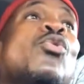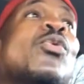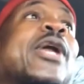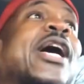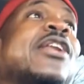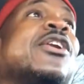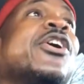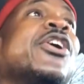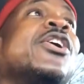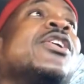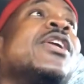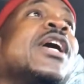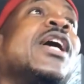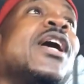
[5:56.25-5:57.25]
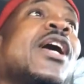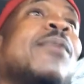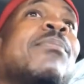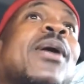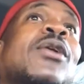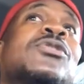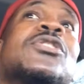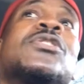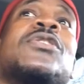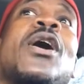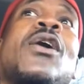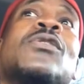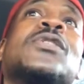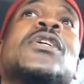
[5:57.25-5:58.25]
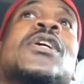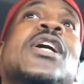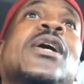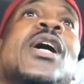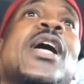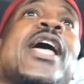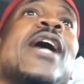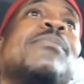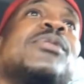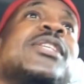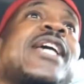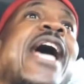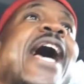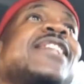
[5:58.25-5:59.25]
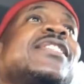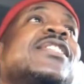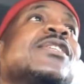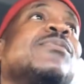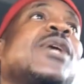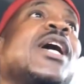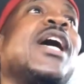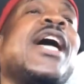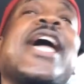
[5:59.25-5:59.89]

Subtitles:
when I learned about salt and potassium